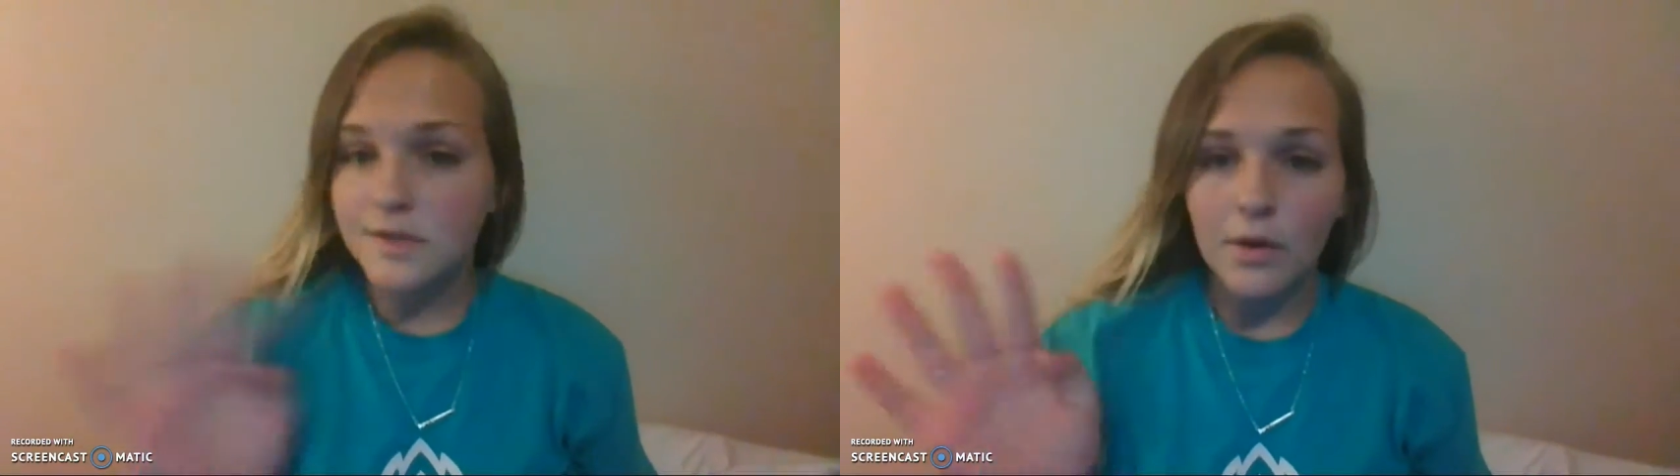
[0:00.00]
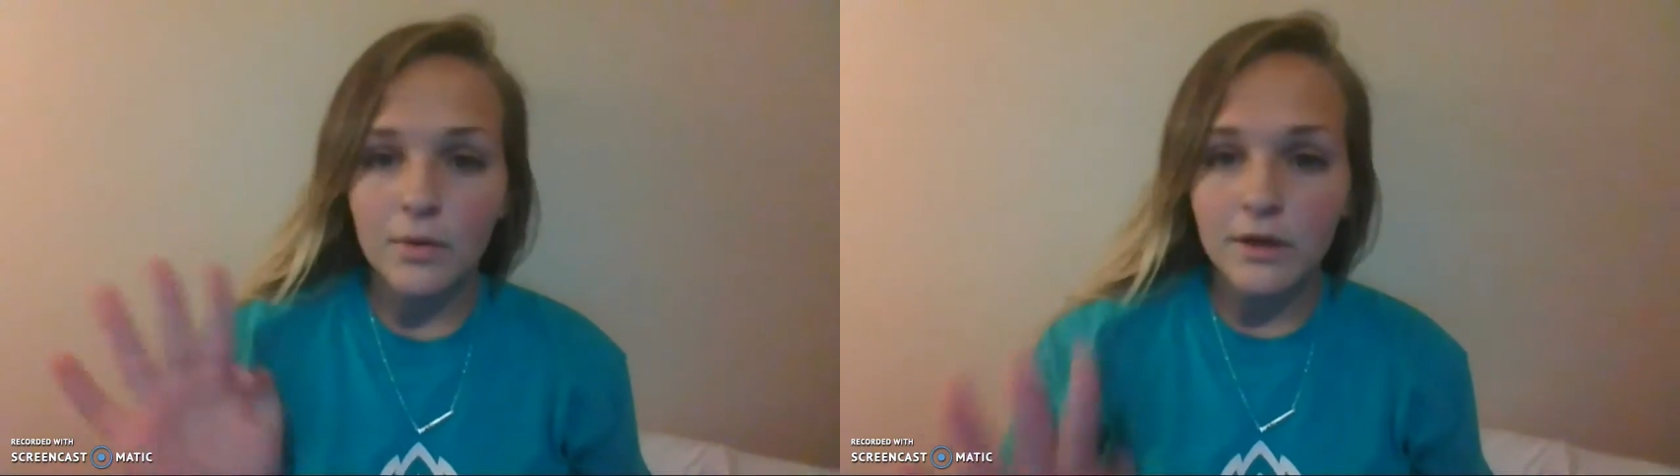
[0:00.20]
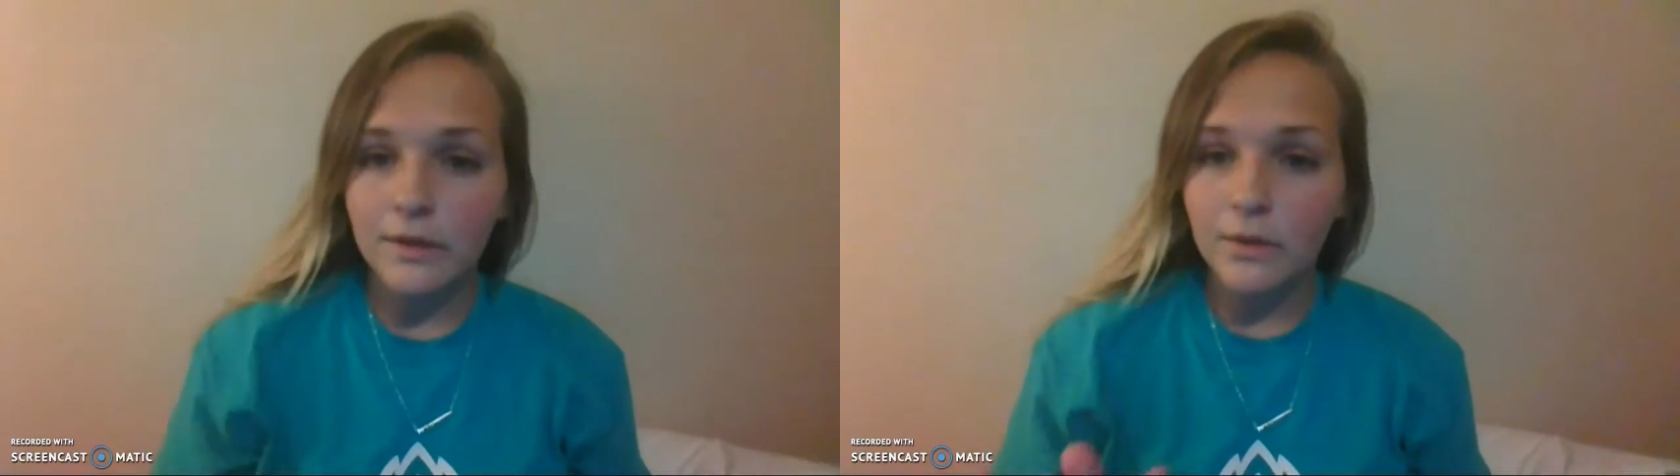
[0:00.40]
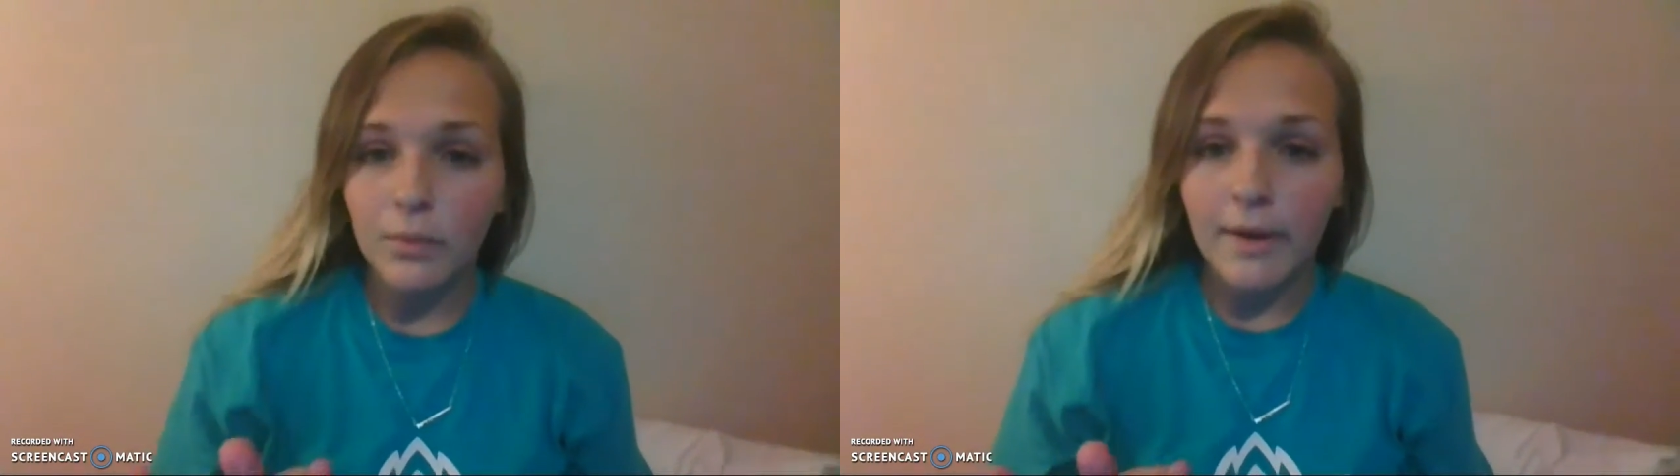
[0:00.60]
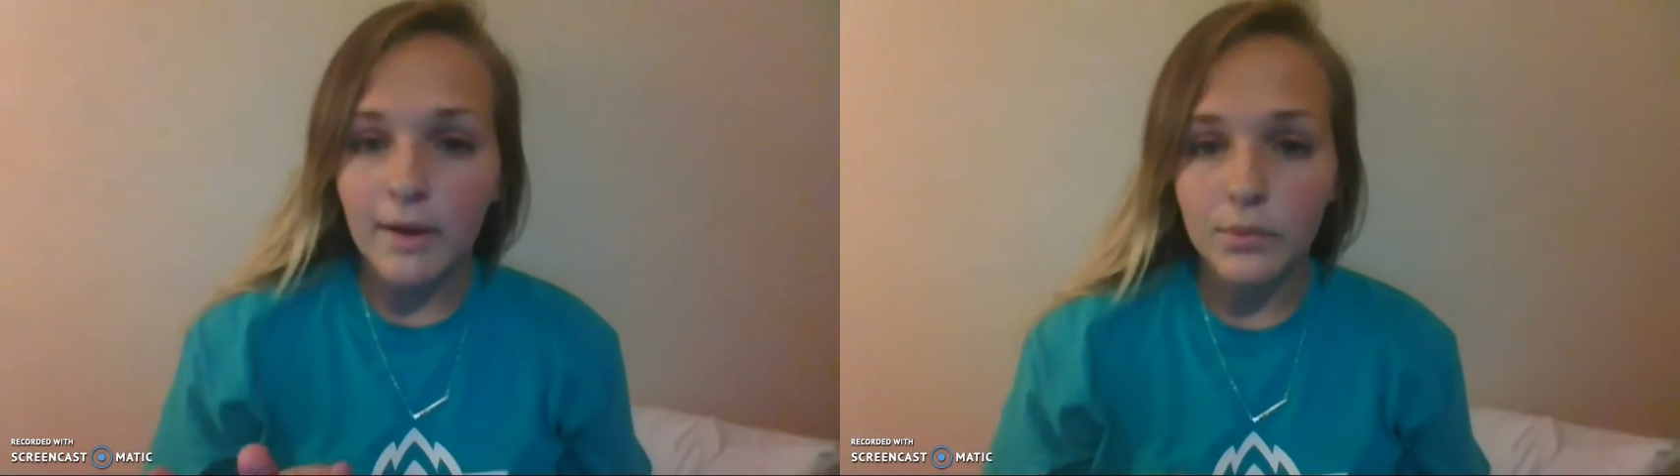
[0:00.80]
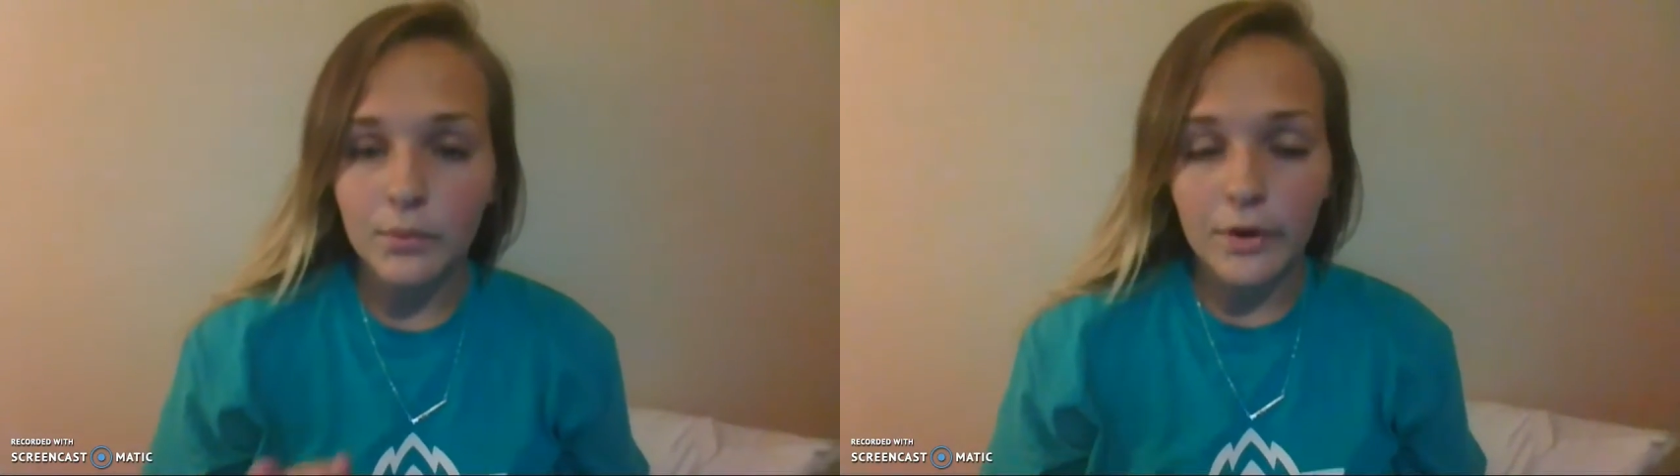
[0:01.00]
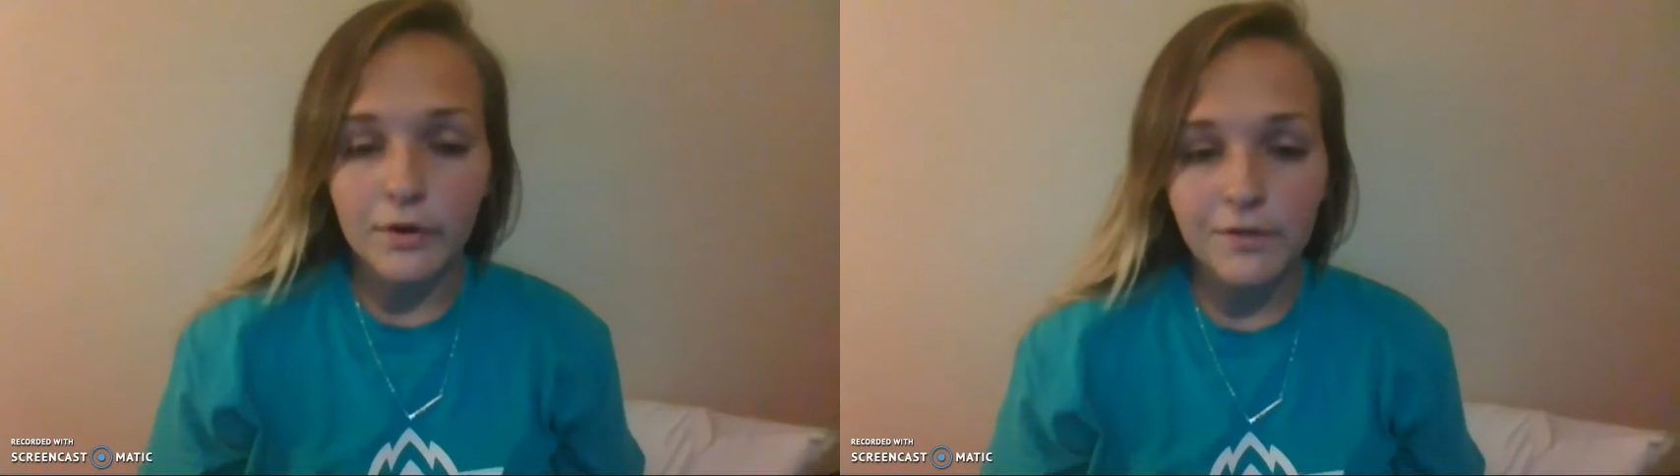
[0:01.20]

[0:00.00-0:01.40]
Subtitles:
So either way would work